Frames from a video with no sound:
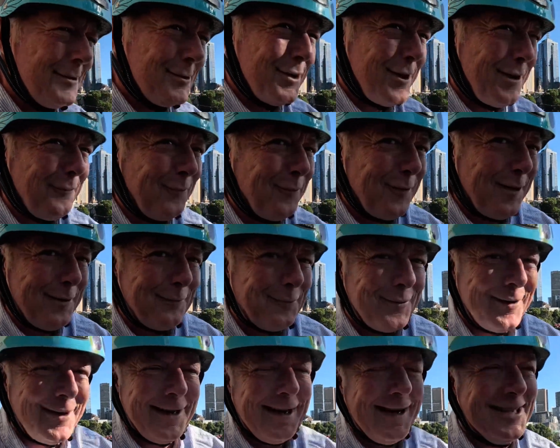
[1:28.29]
not for
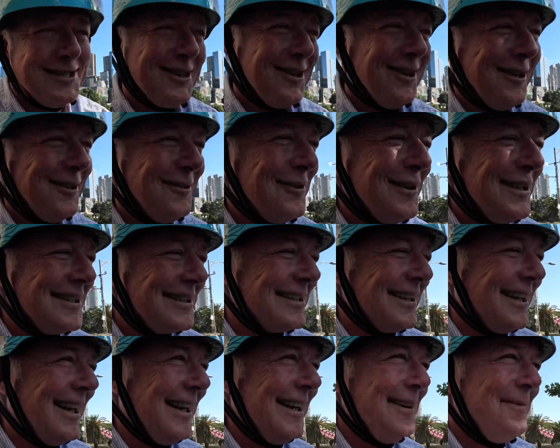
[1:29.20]
everyone, as I always
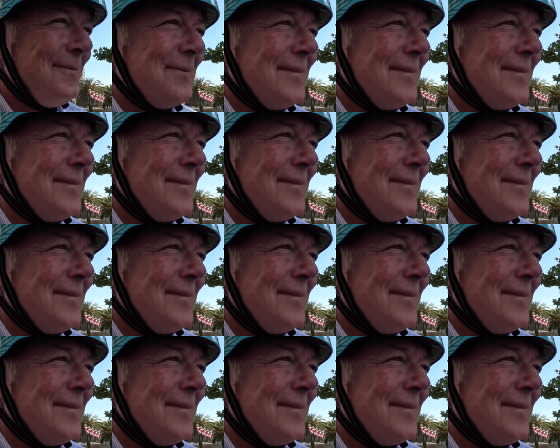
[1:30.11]
say,